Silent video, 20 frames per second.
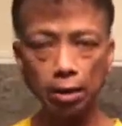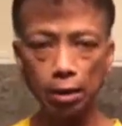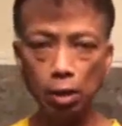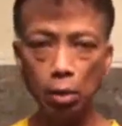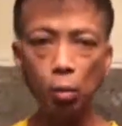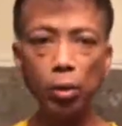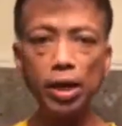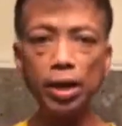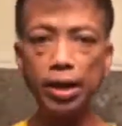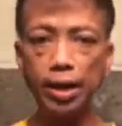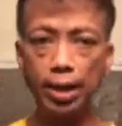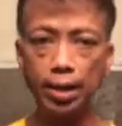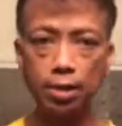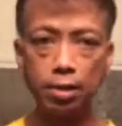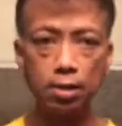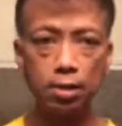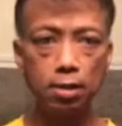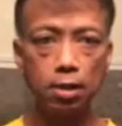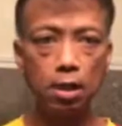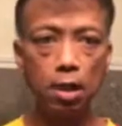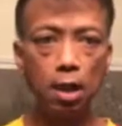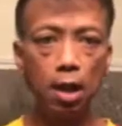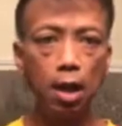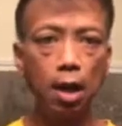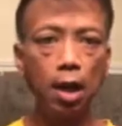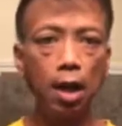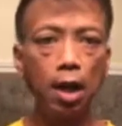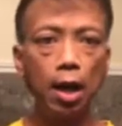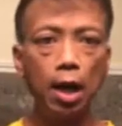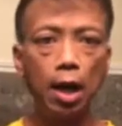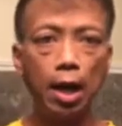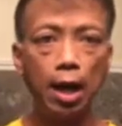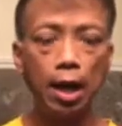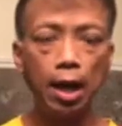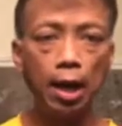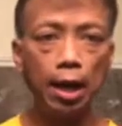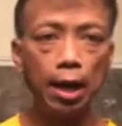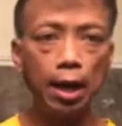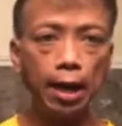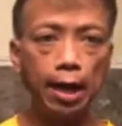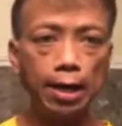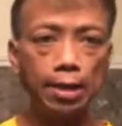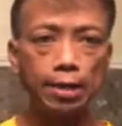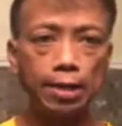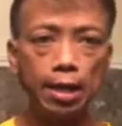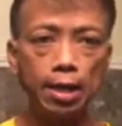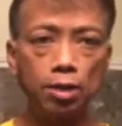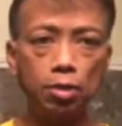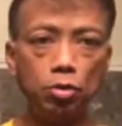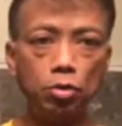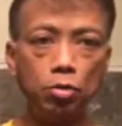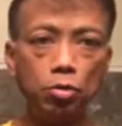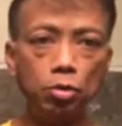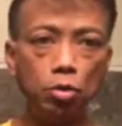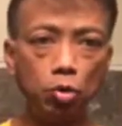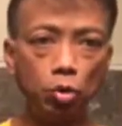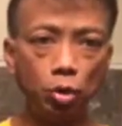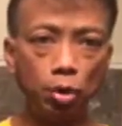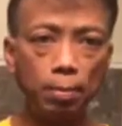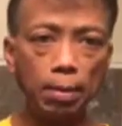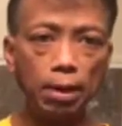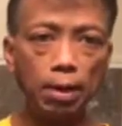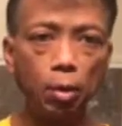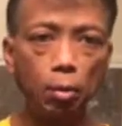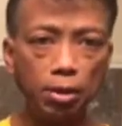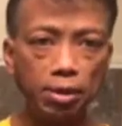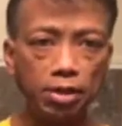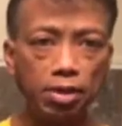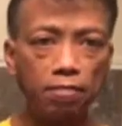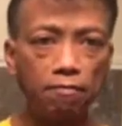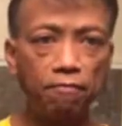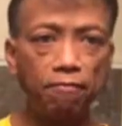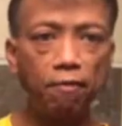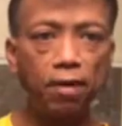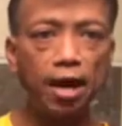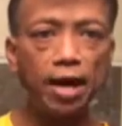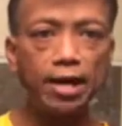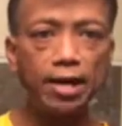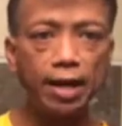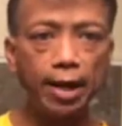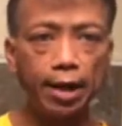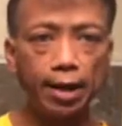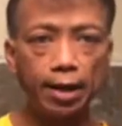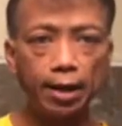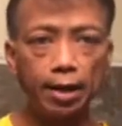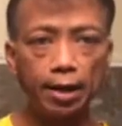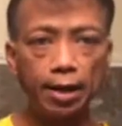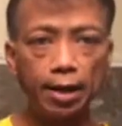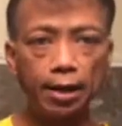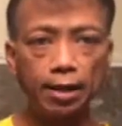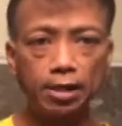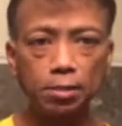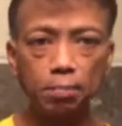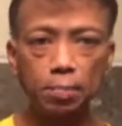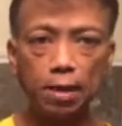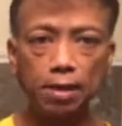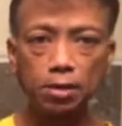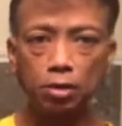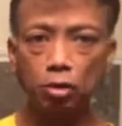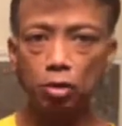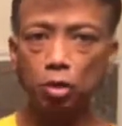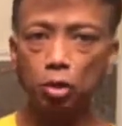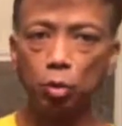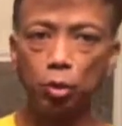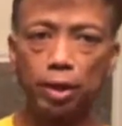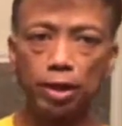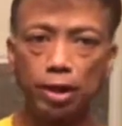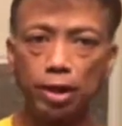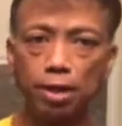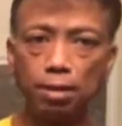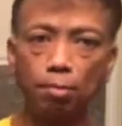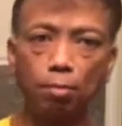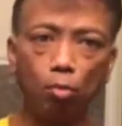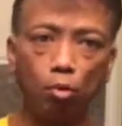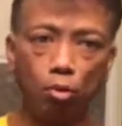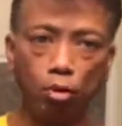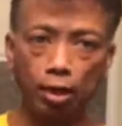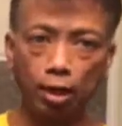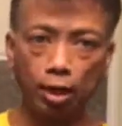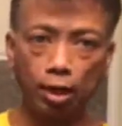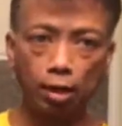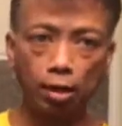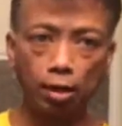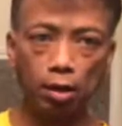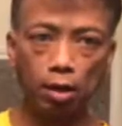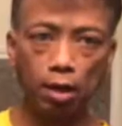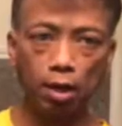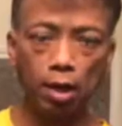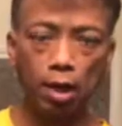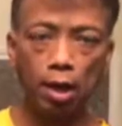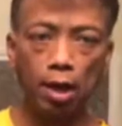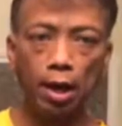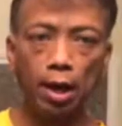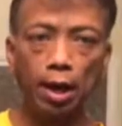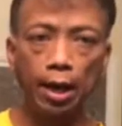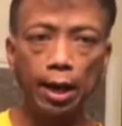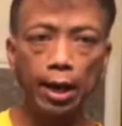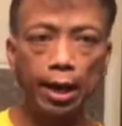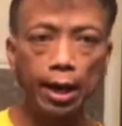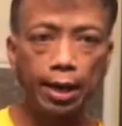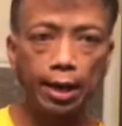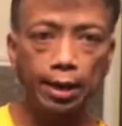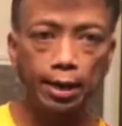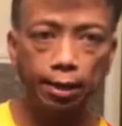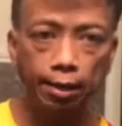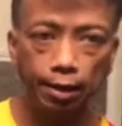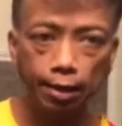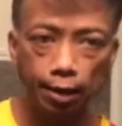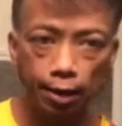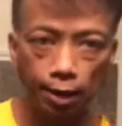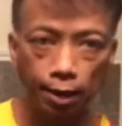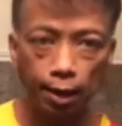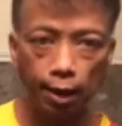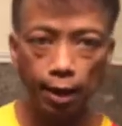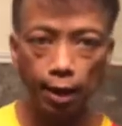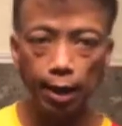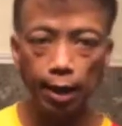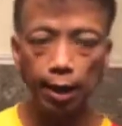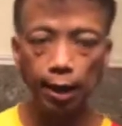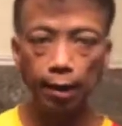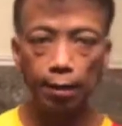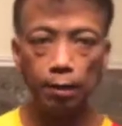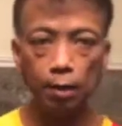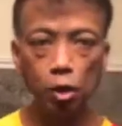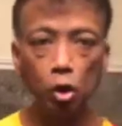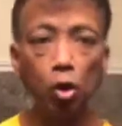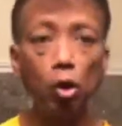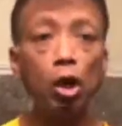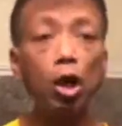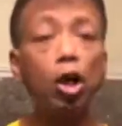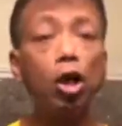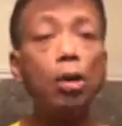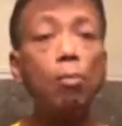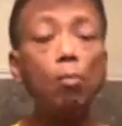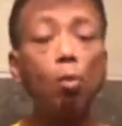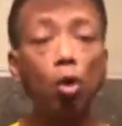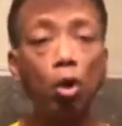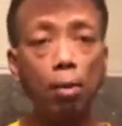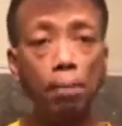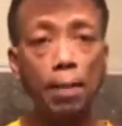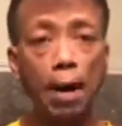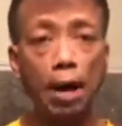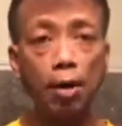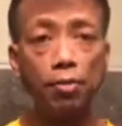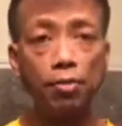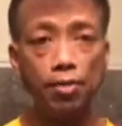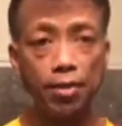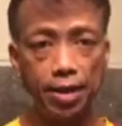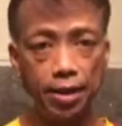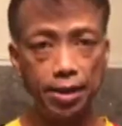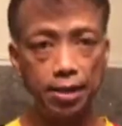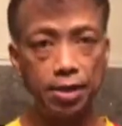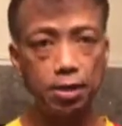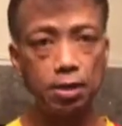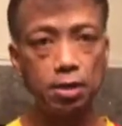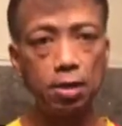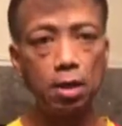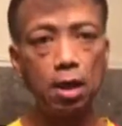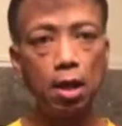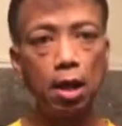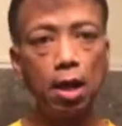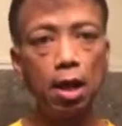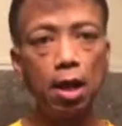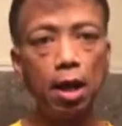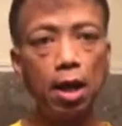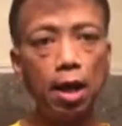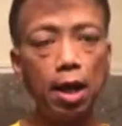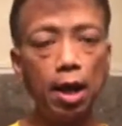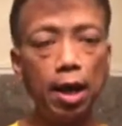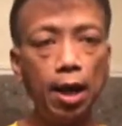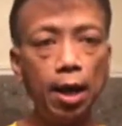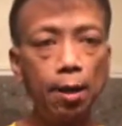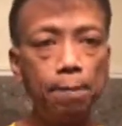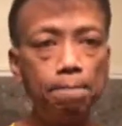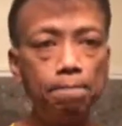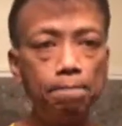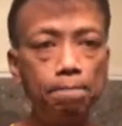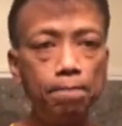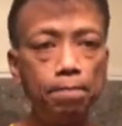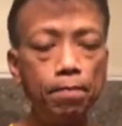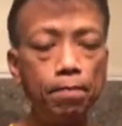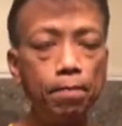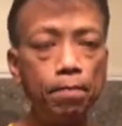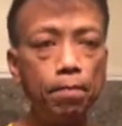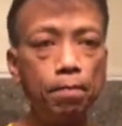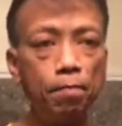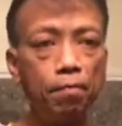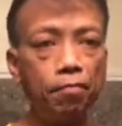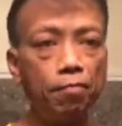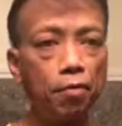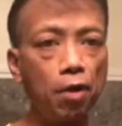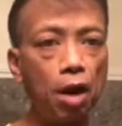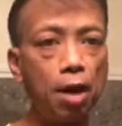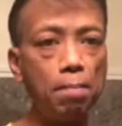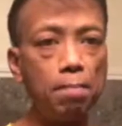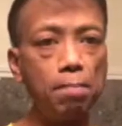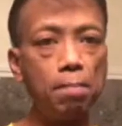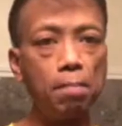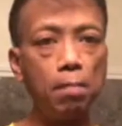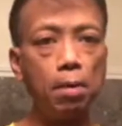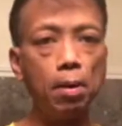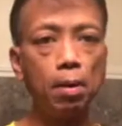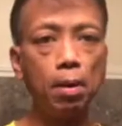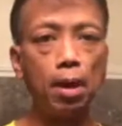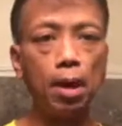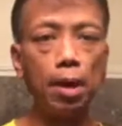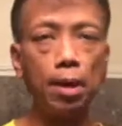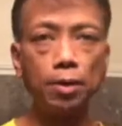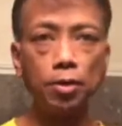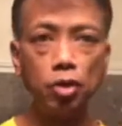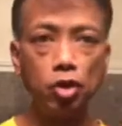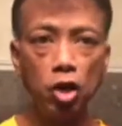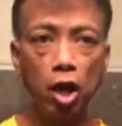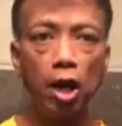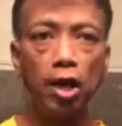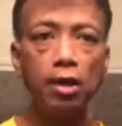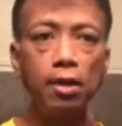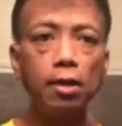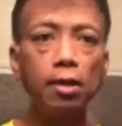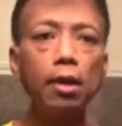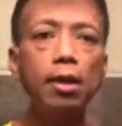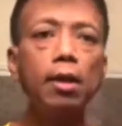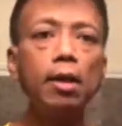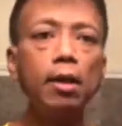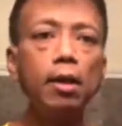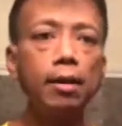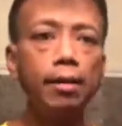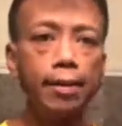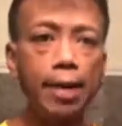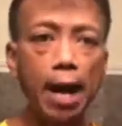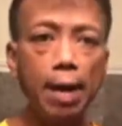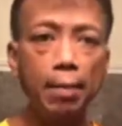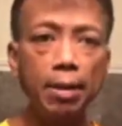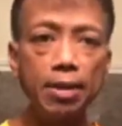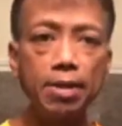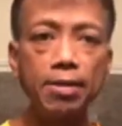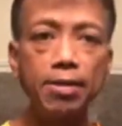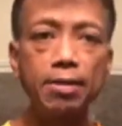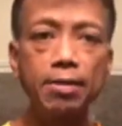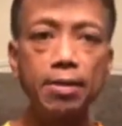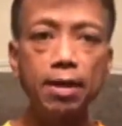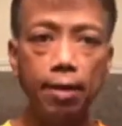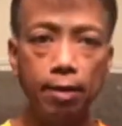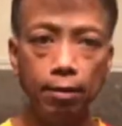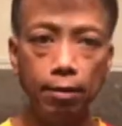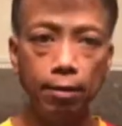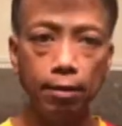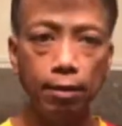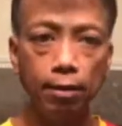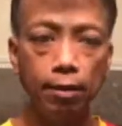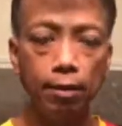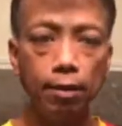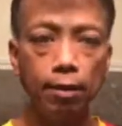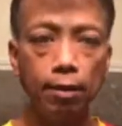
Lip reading: weekends. And then during Monday, Wednesday, Friday, it's best to do it in the morning. And you'll learn more about this from John Kabat-Zinn.